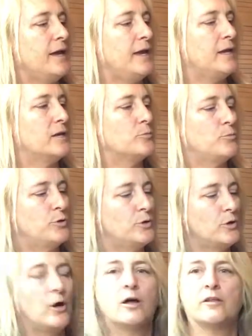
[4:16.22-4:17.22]
and
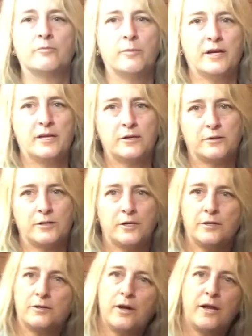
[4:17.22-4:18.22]
put all of my gear in
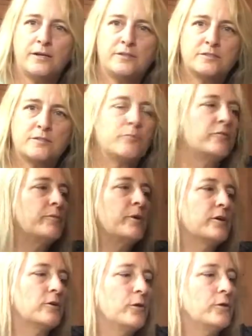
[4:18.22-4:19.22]
here and some of
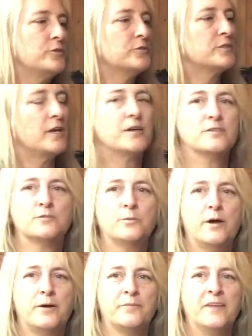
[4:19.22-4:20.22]
my clothes as
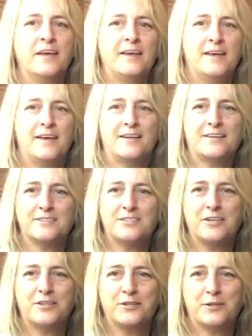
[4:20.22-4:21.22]
well. And I'll
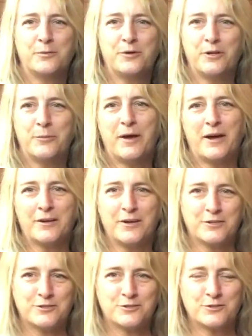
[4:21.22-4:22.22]
tell you a little bit
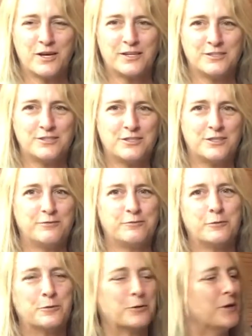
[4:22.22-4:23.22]
about our strategy
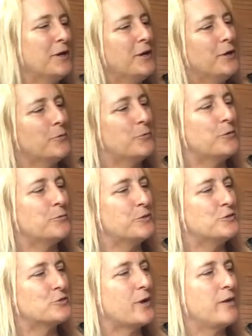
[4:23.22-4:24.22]
for when
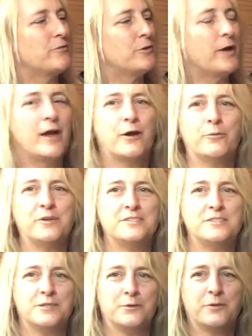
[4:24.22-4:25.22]
we travel, how we
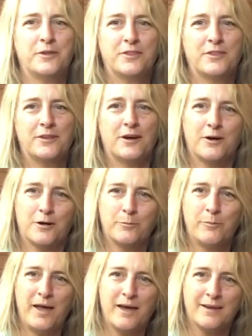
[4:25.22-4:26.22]
deal with our
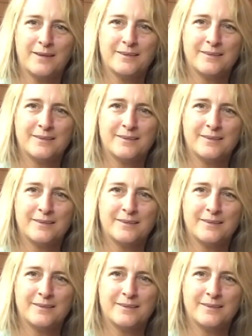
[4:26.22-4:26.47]
bag.